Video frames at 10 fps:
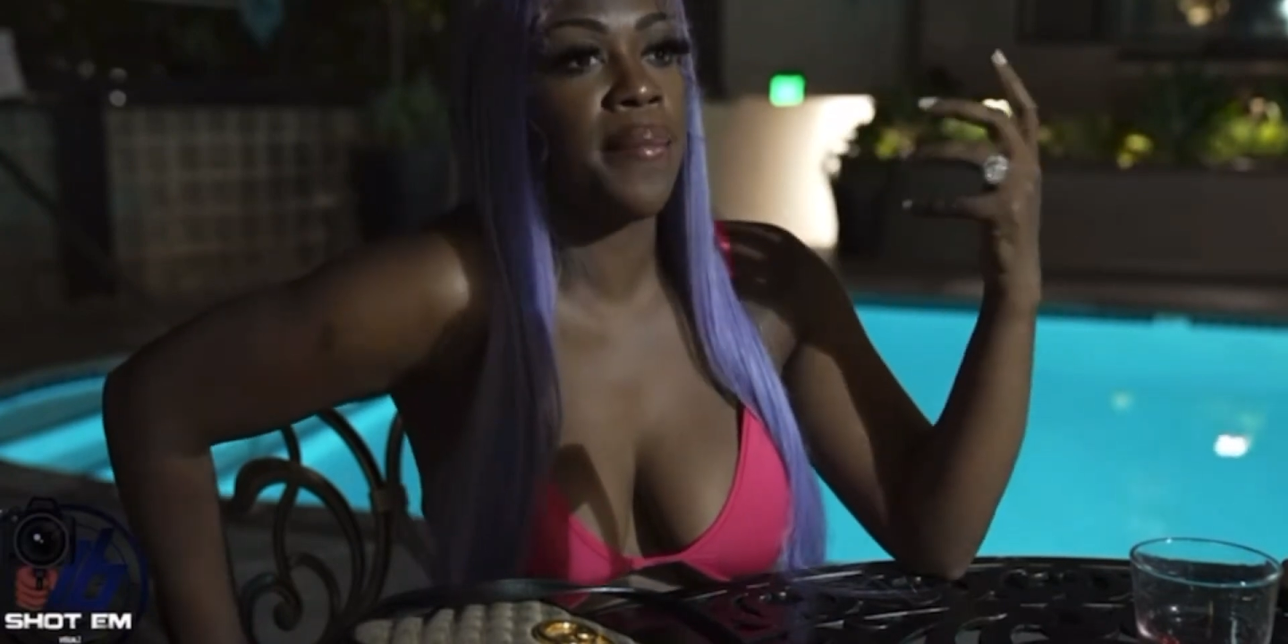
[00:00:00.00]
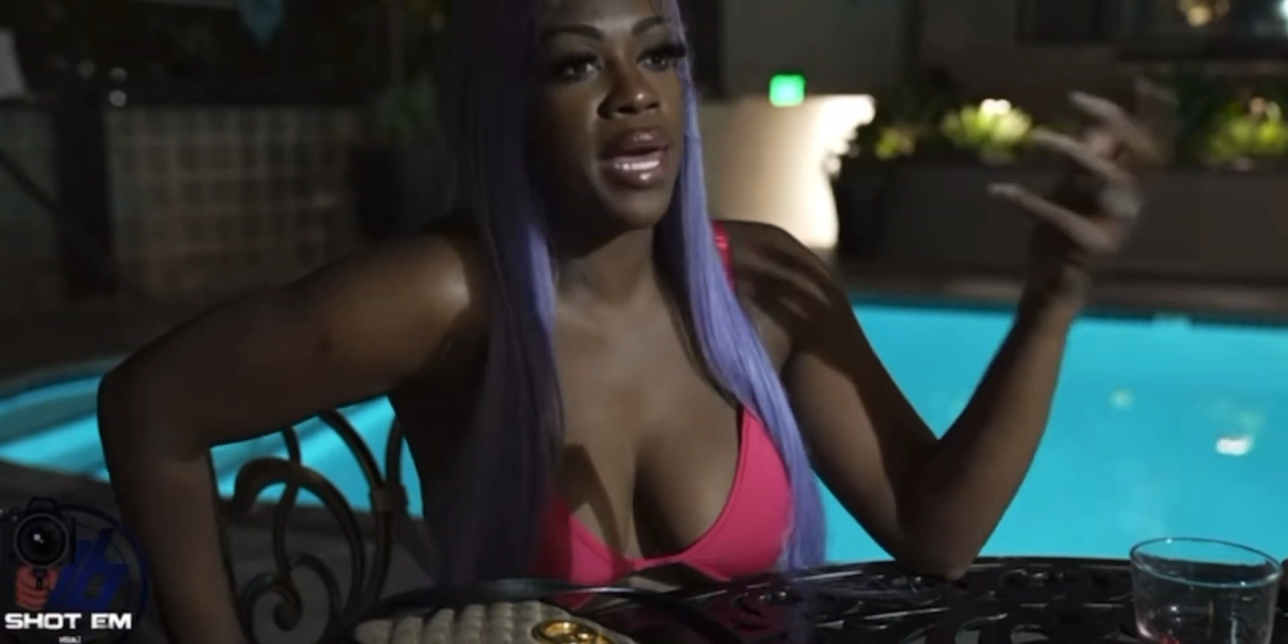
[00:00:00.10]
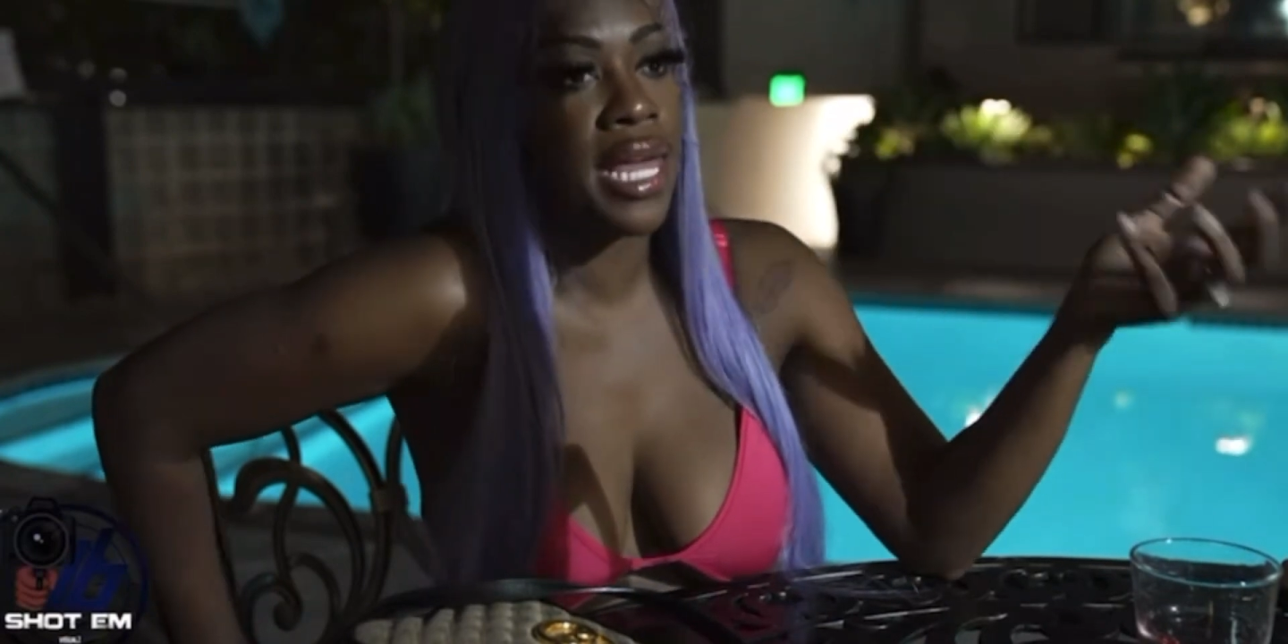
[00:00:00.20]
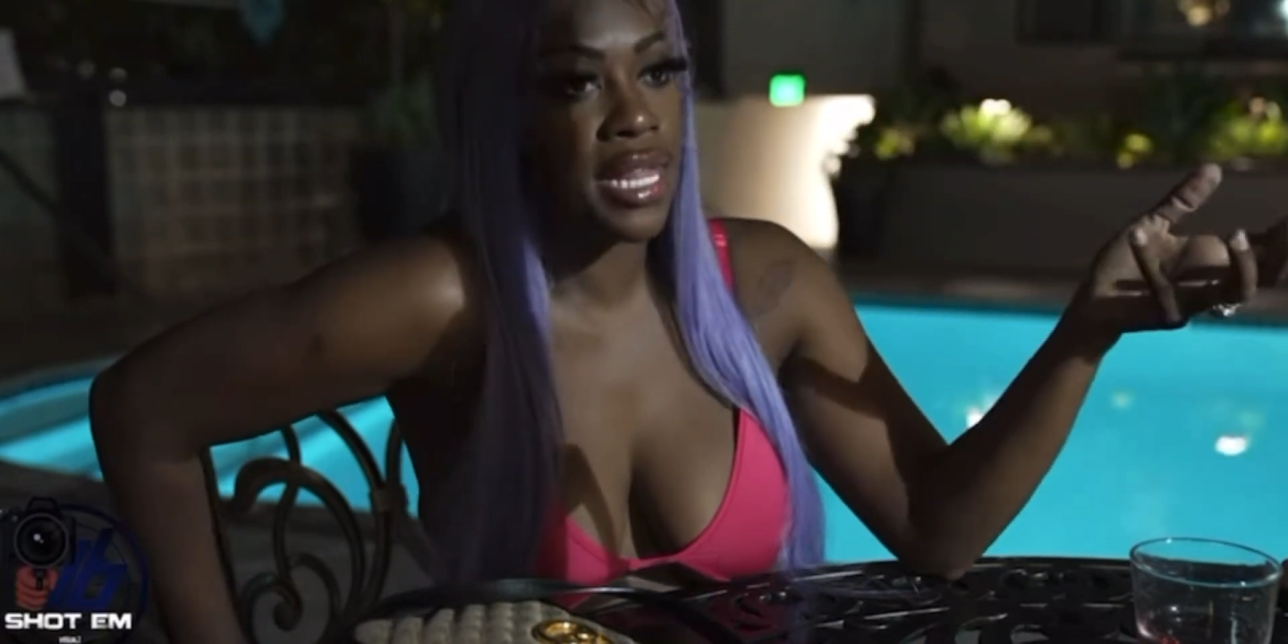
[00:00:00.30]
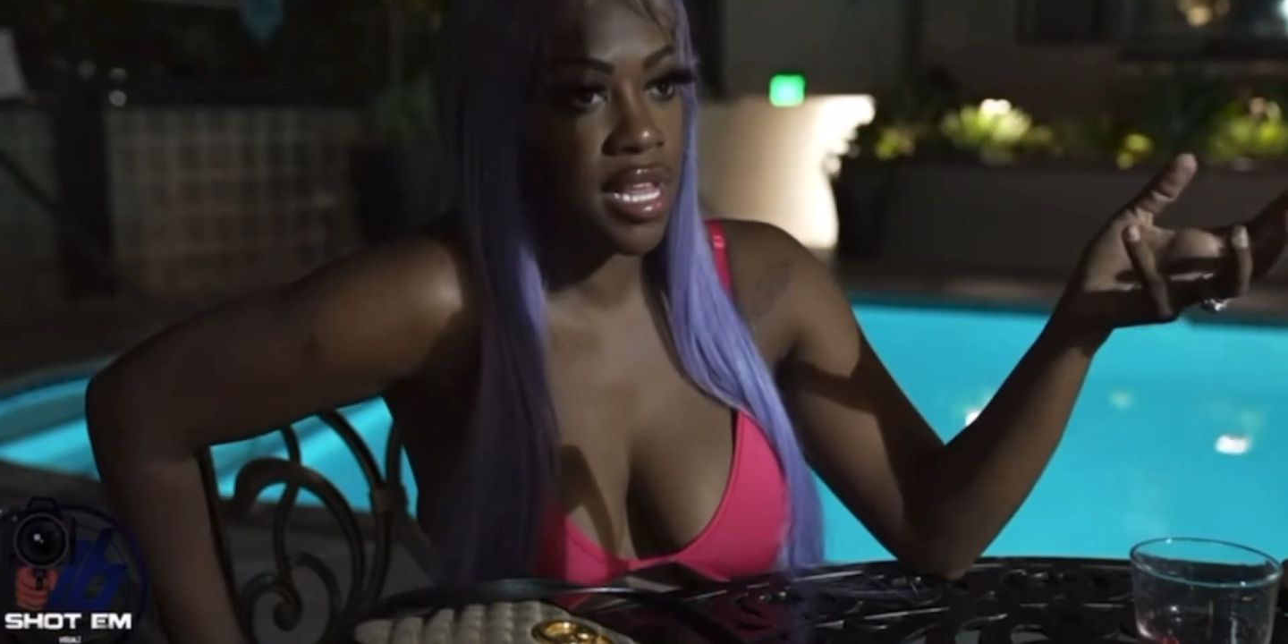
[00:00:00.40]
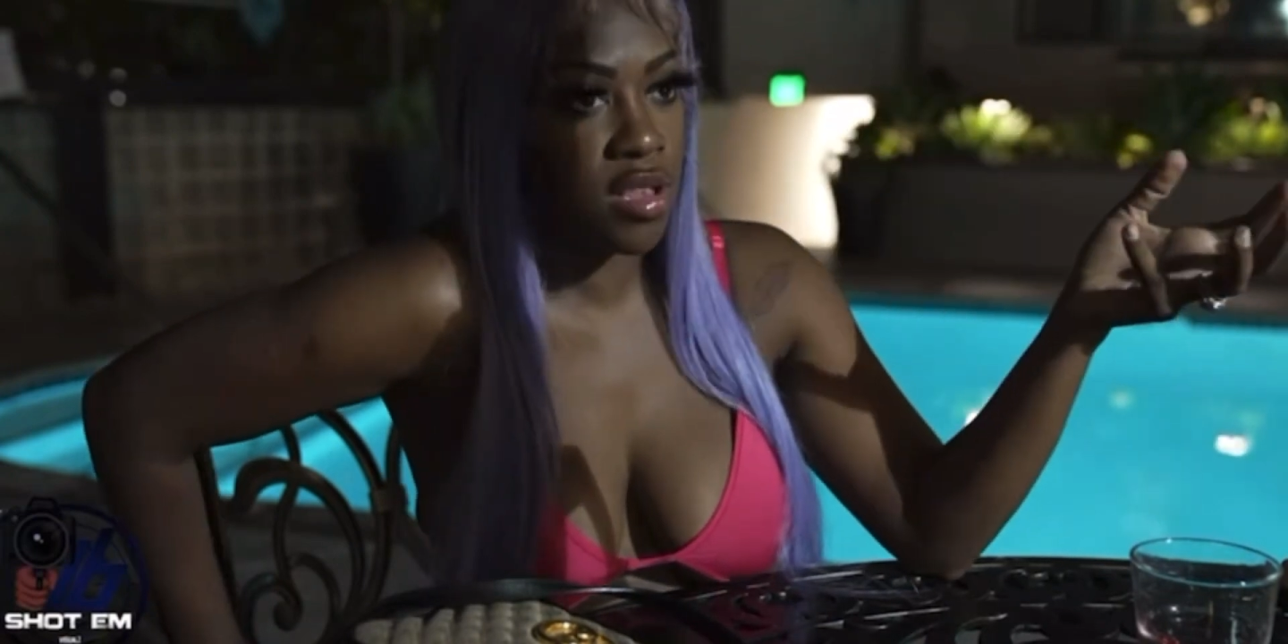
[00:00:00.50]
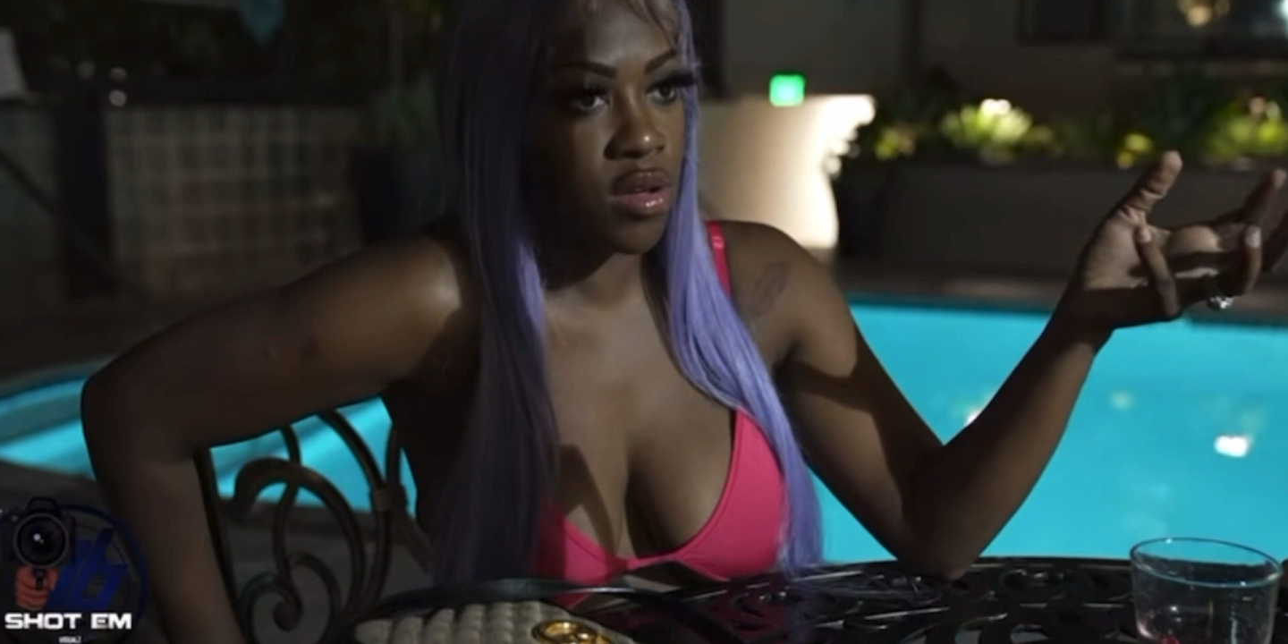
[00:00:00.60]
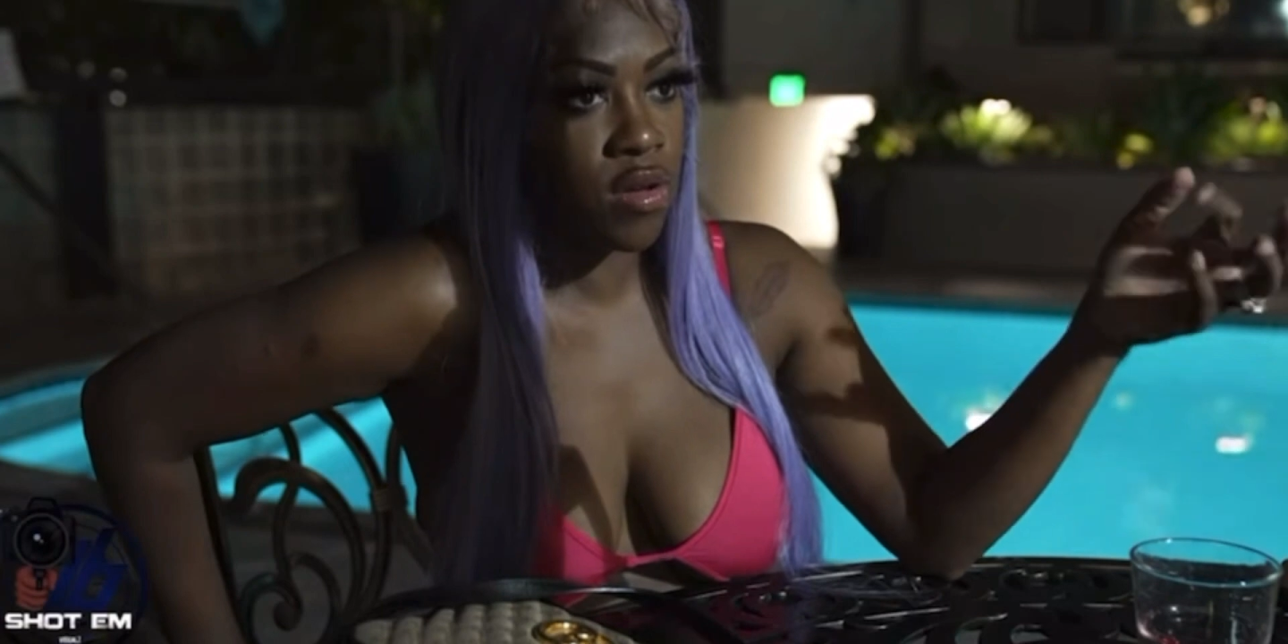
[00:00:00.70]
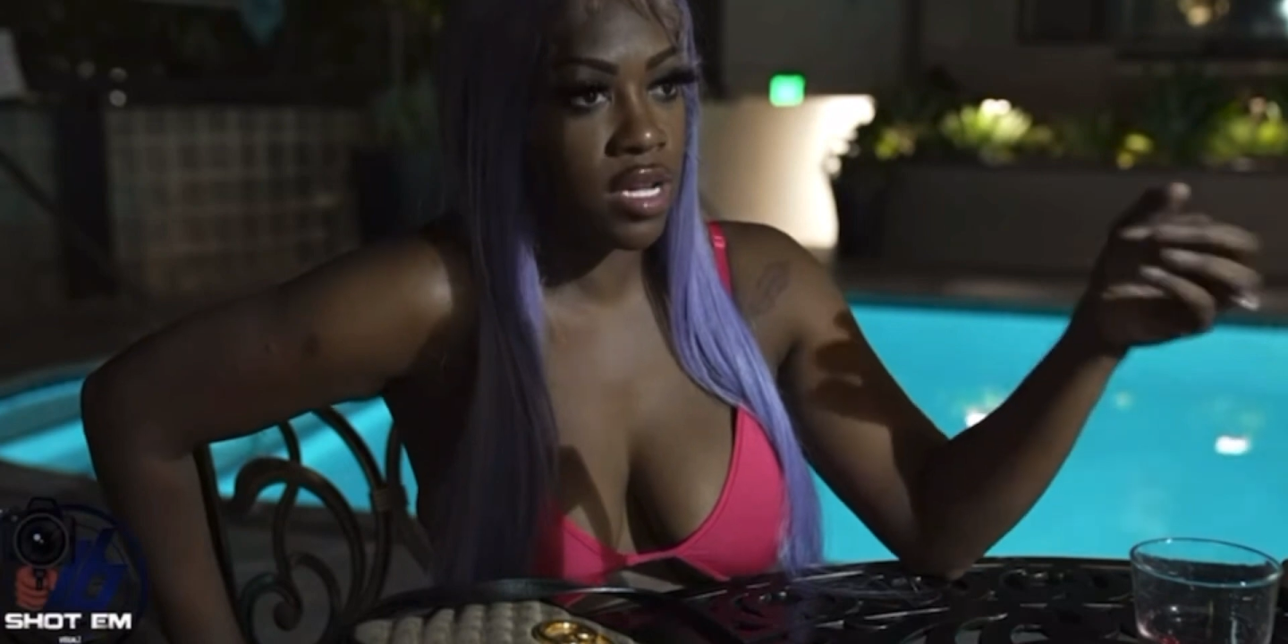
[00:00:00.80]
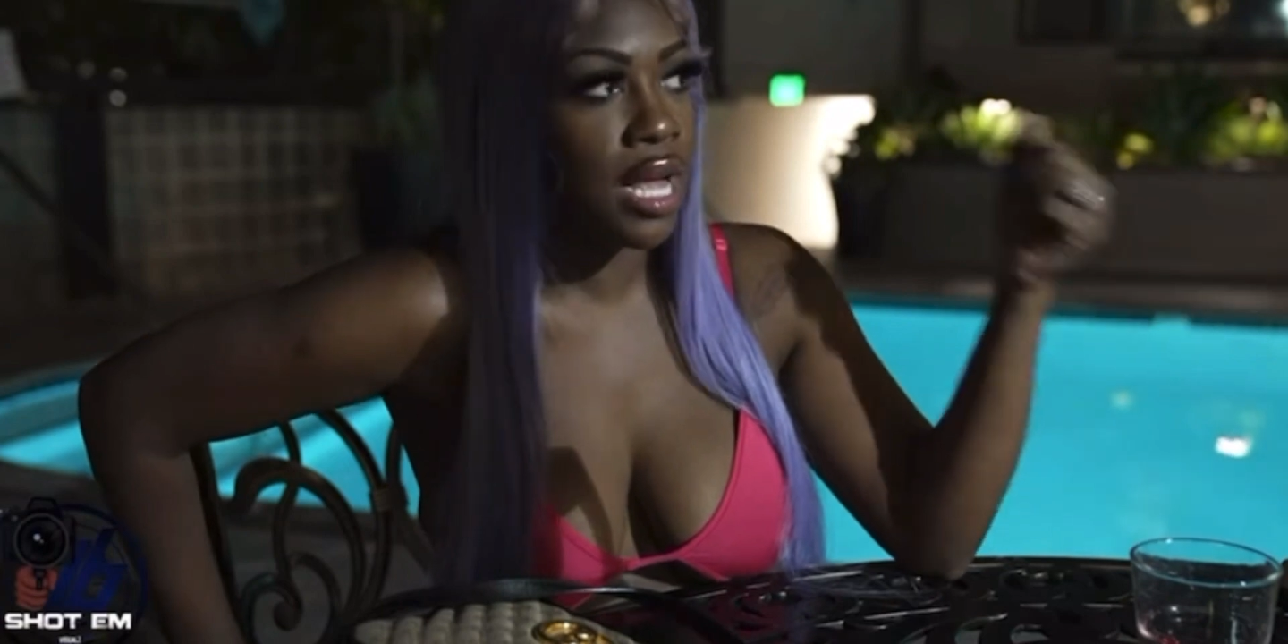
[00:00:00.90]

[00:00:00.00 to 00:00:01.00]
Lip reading: made that song.